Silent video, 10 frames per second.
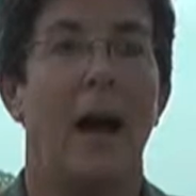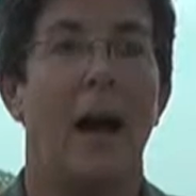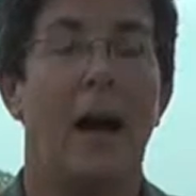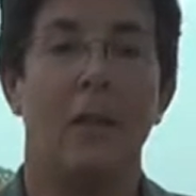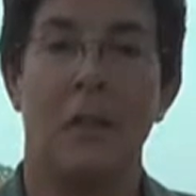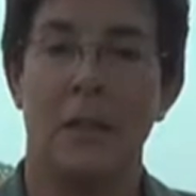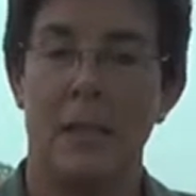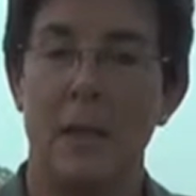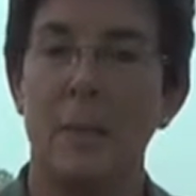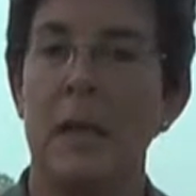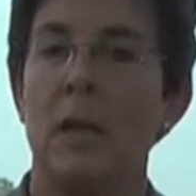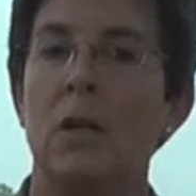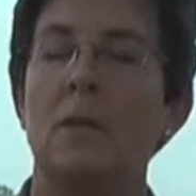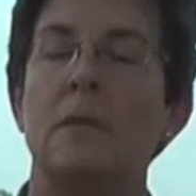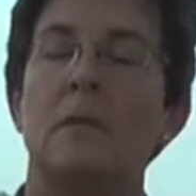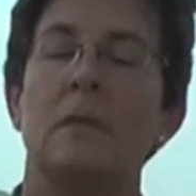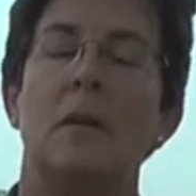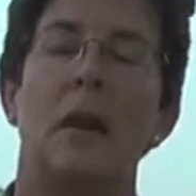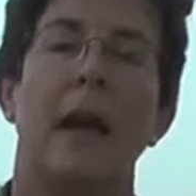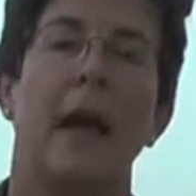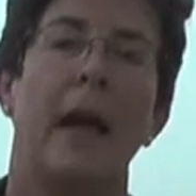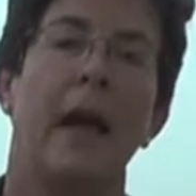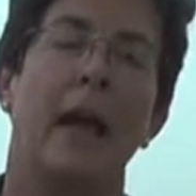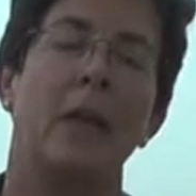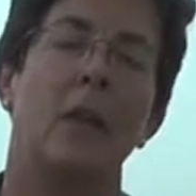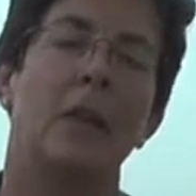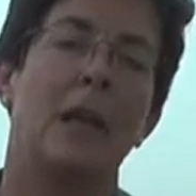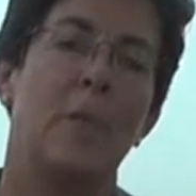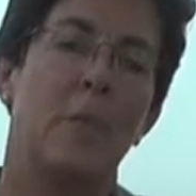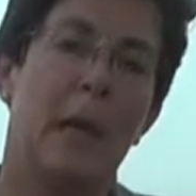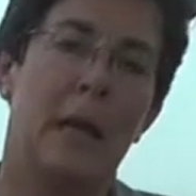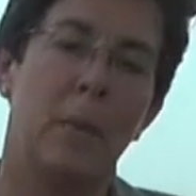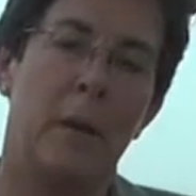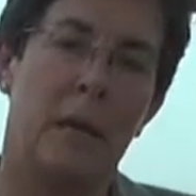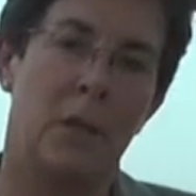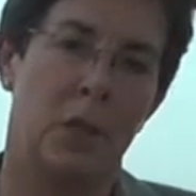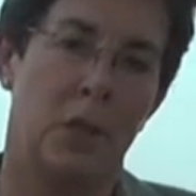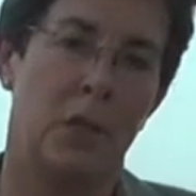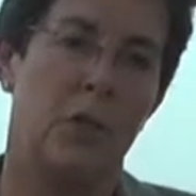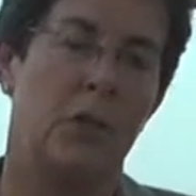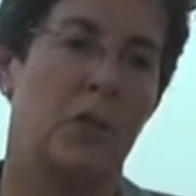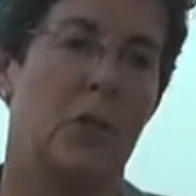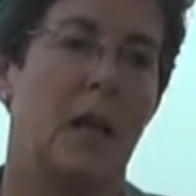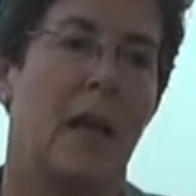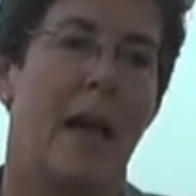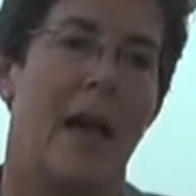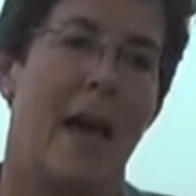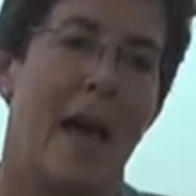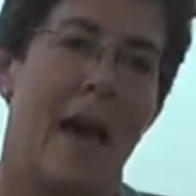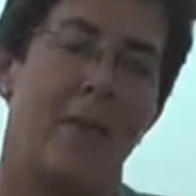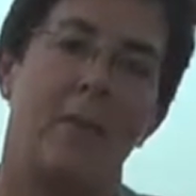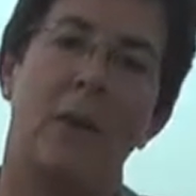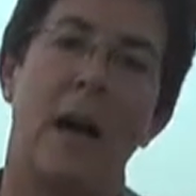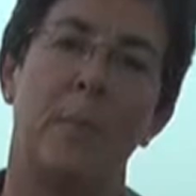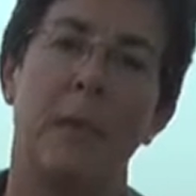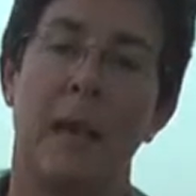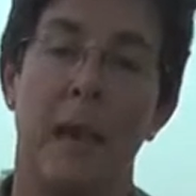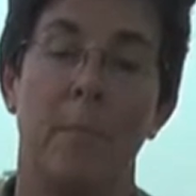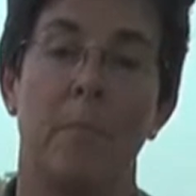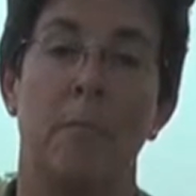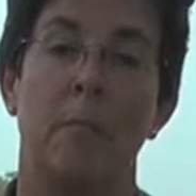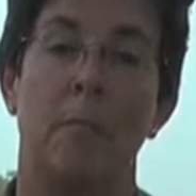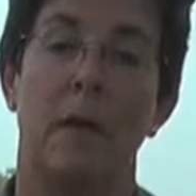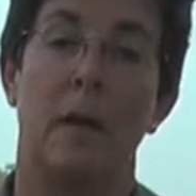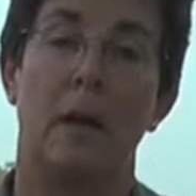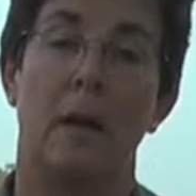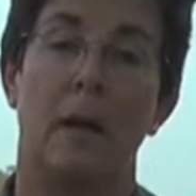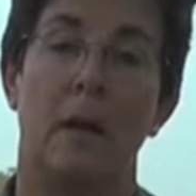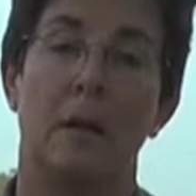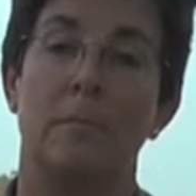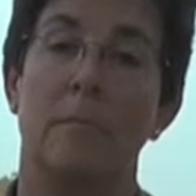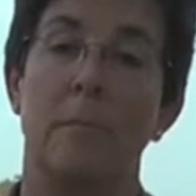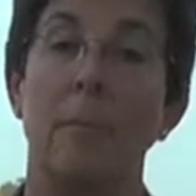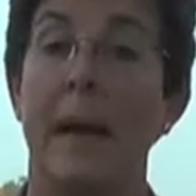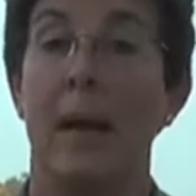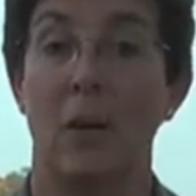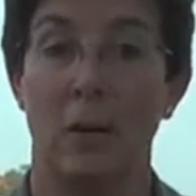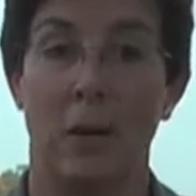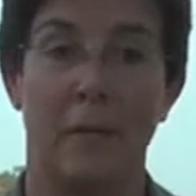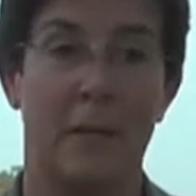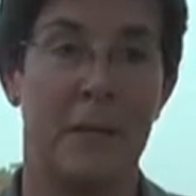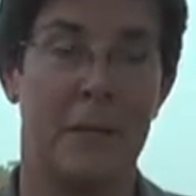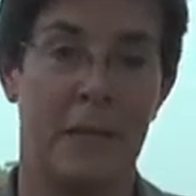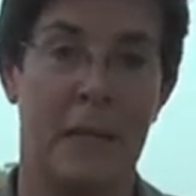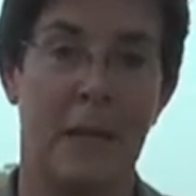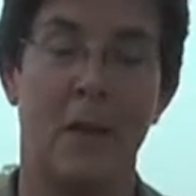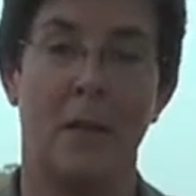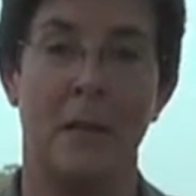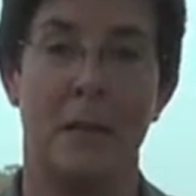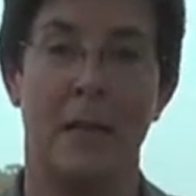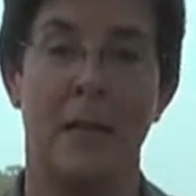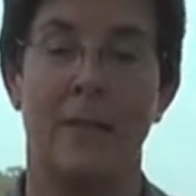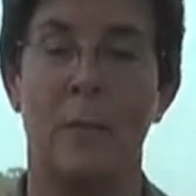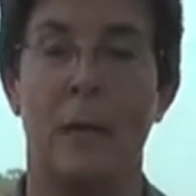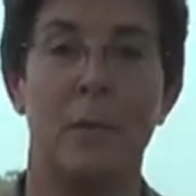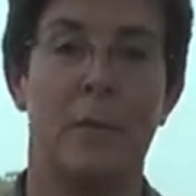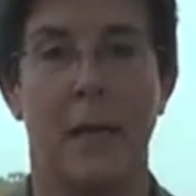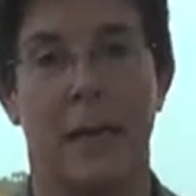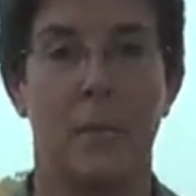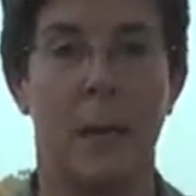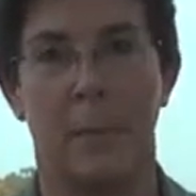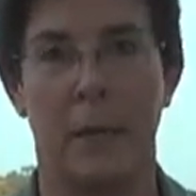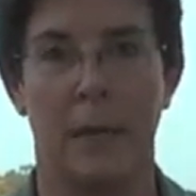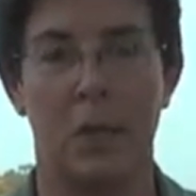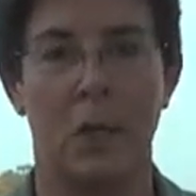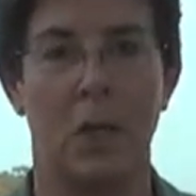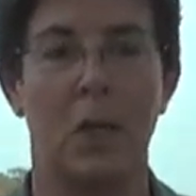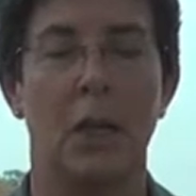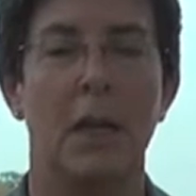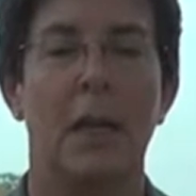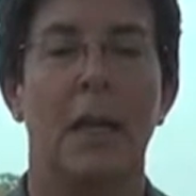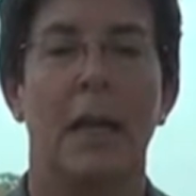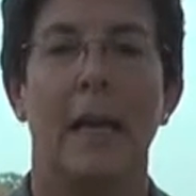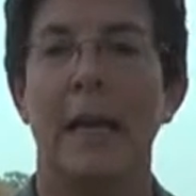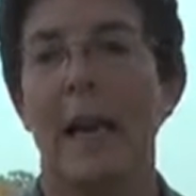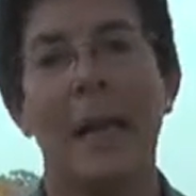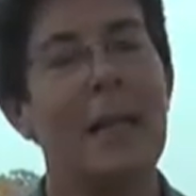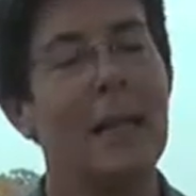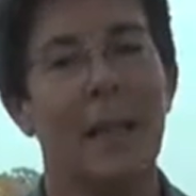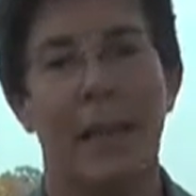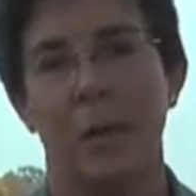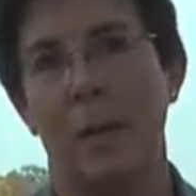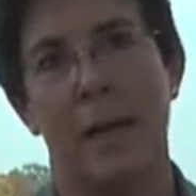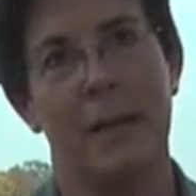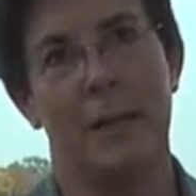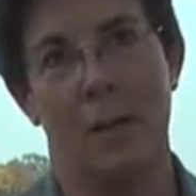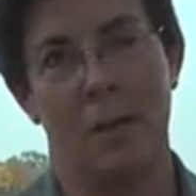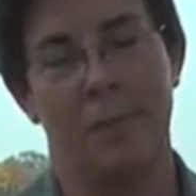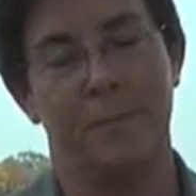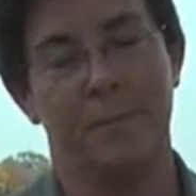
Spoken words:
I looked in the mirror and looked at many pictures after I became mayor of this city. All of a sudden, everybody was taking my picture, and I didn't like what I saw.